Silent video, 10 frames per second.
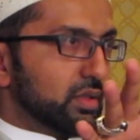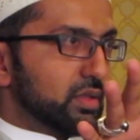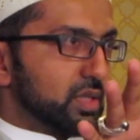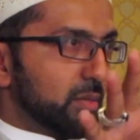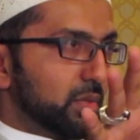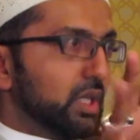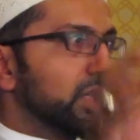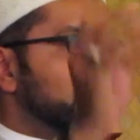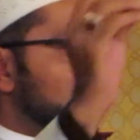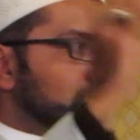something,
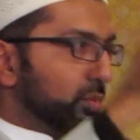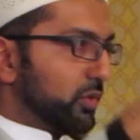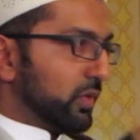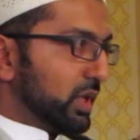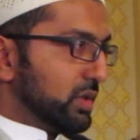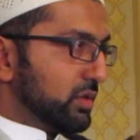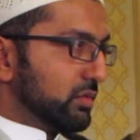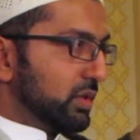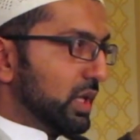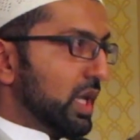Allah will provide
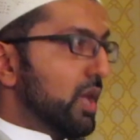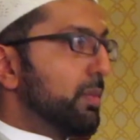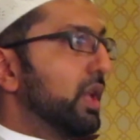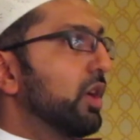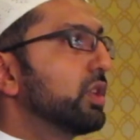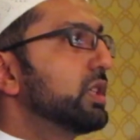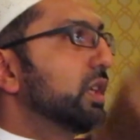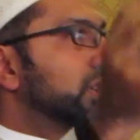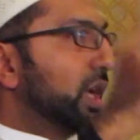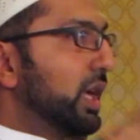you. But on the
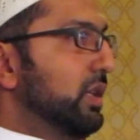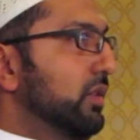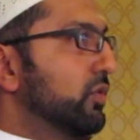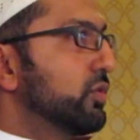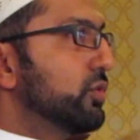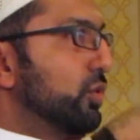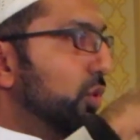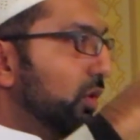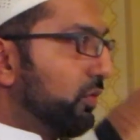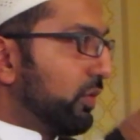other hand, if you do
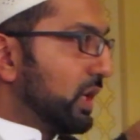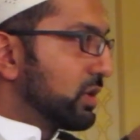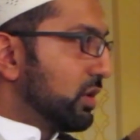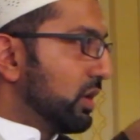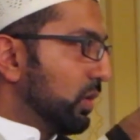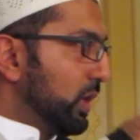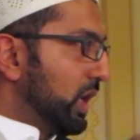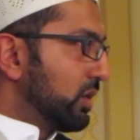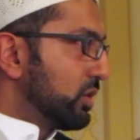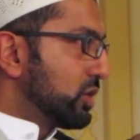kufr and turn
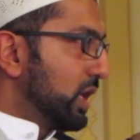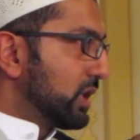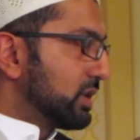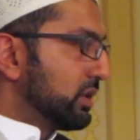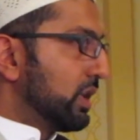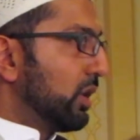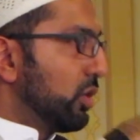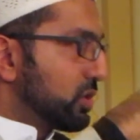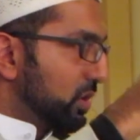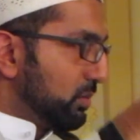away and reject, then
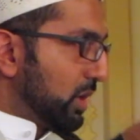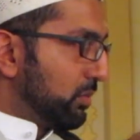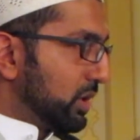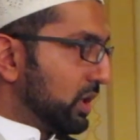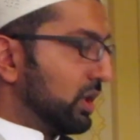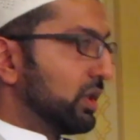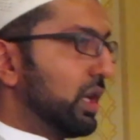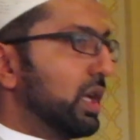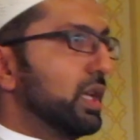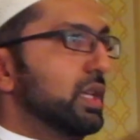also remember that
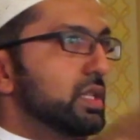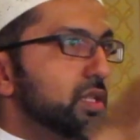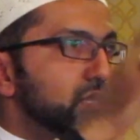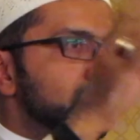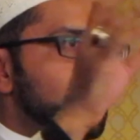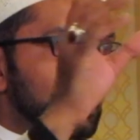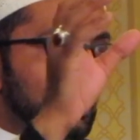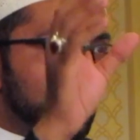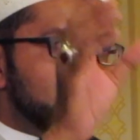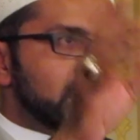Allah is
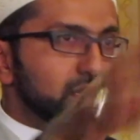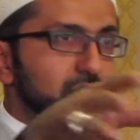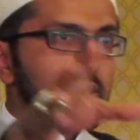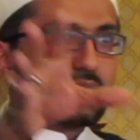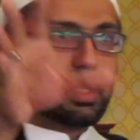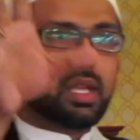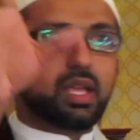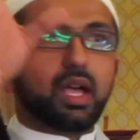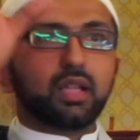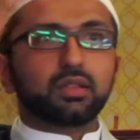needless.
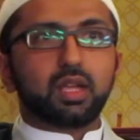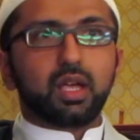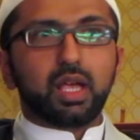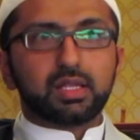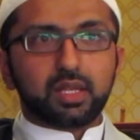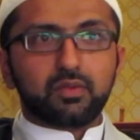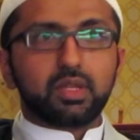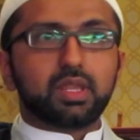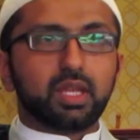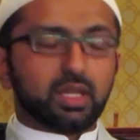Allah has
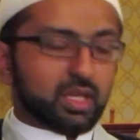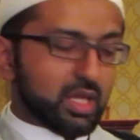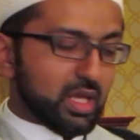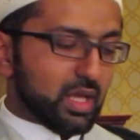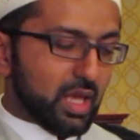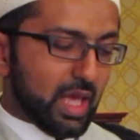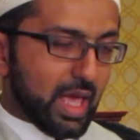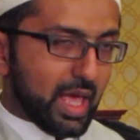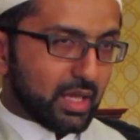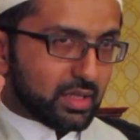everything.
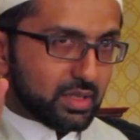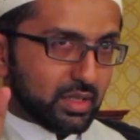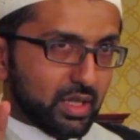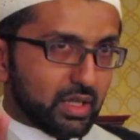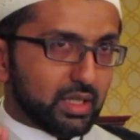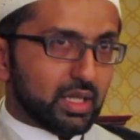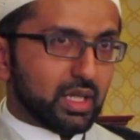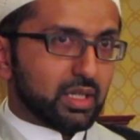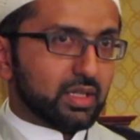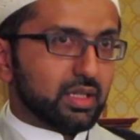And
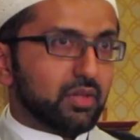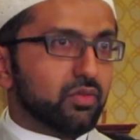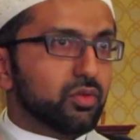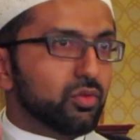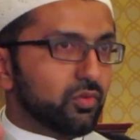again, if you